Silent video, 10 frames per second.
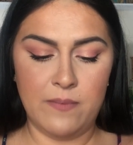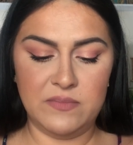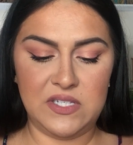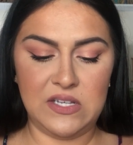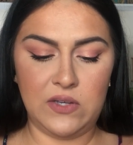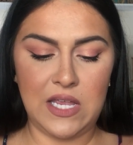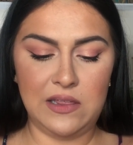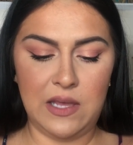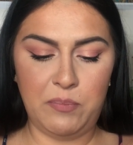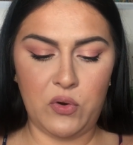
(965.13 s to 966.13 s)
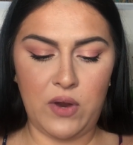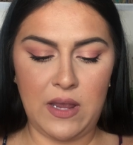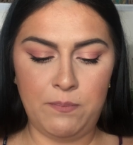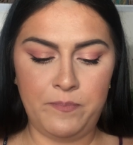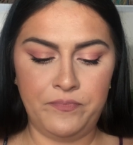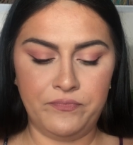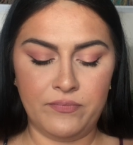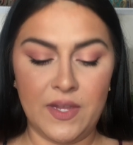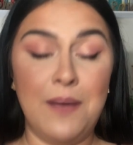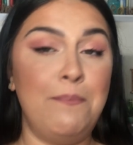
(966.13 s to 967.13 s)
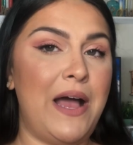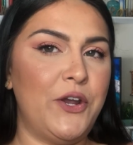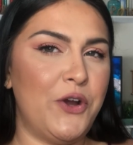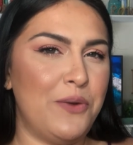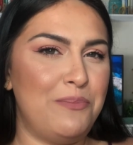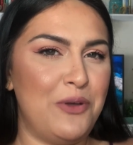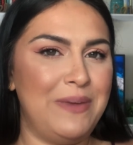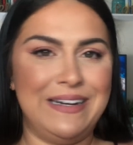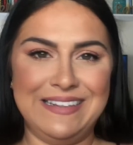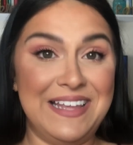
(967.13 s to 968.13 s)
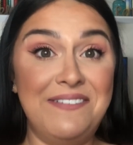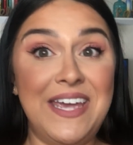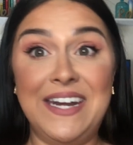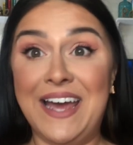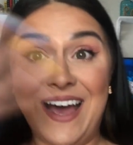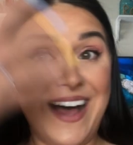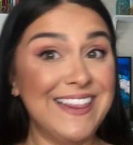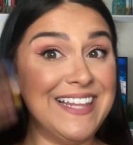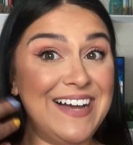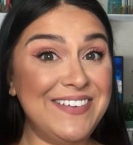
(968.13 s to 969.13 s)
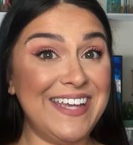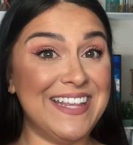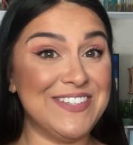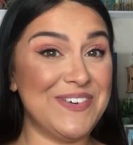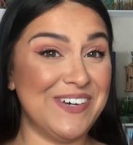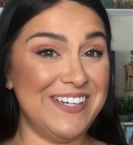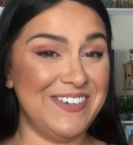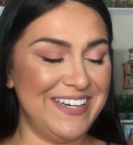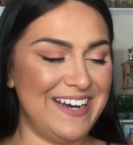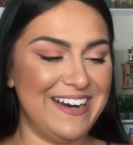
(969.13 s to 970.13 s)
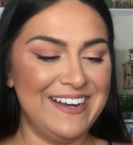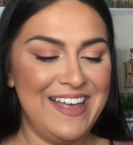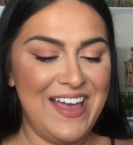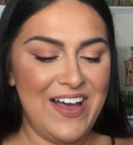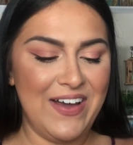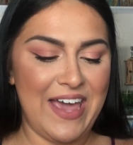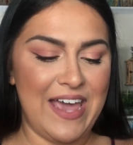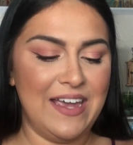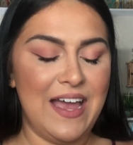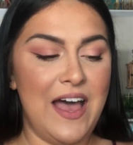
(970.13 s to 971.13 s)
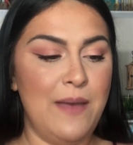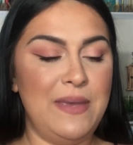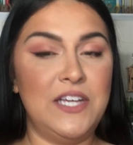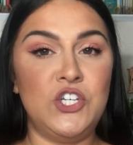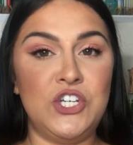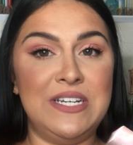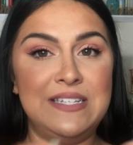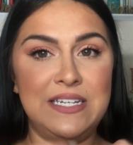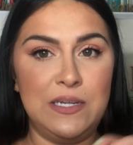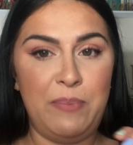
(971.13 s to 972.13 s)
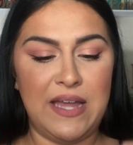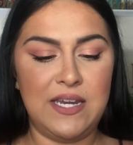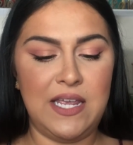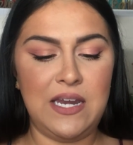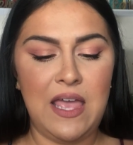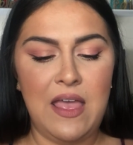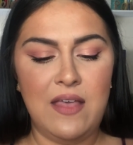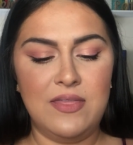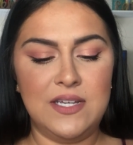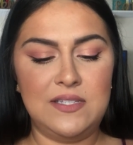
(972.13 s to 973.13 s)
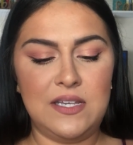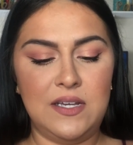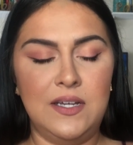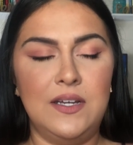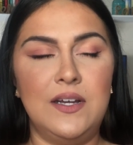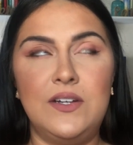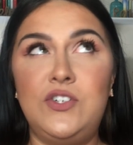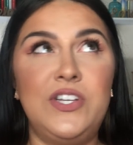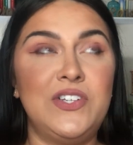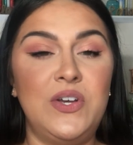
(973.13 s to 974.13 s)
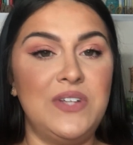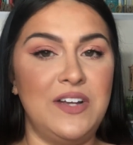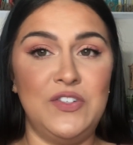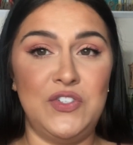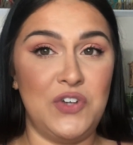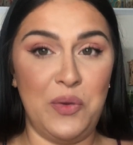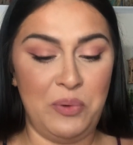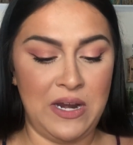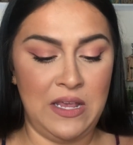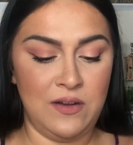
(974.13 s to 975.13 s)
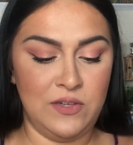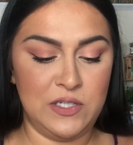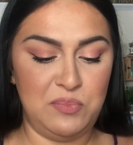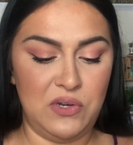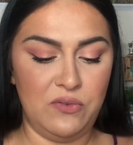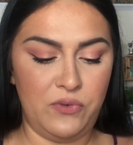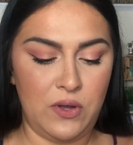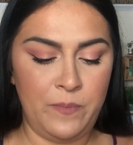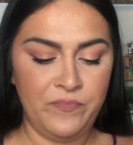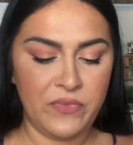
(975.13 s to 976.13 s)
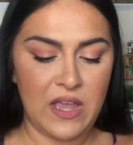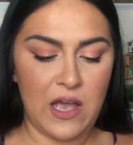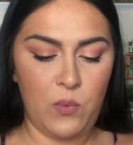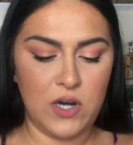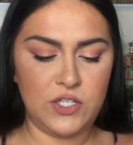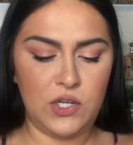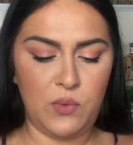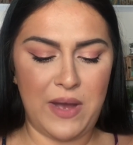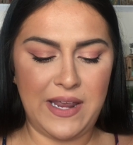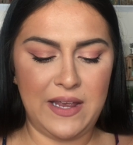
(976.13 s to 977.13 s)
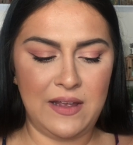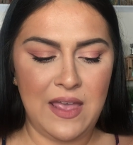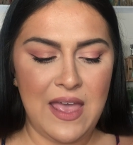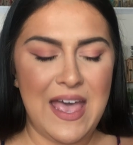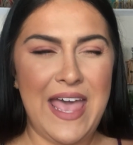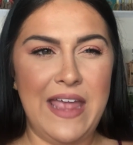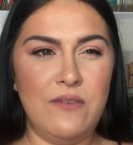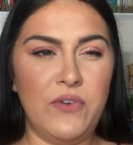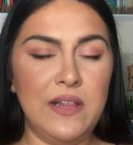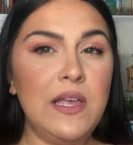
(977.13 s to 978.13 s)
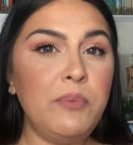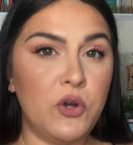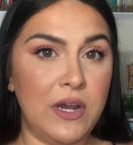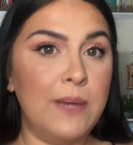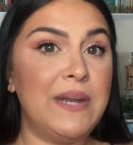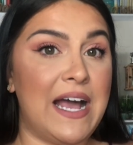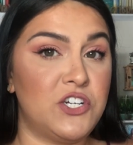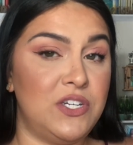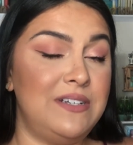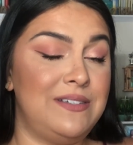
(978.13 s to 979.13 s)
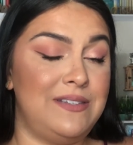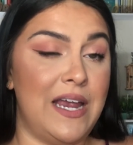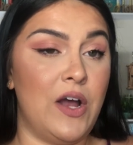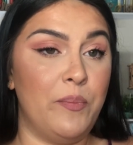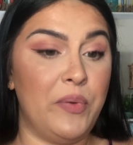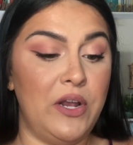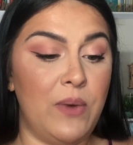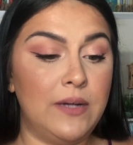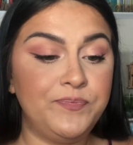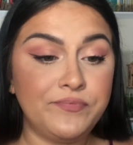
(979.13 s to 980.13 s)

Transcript: Silky Lip Cream, monochrome moment. Love it, that's what we're doing here. Okay, and she's independent. This just goes on so pretty and it looks beautiful. I wore it to a wedding, and for lip cream, it actually stayed on pretty well.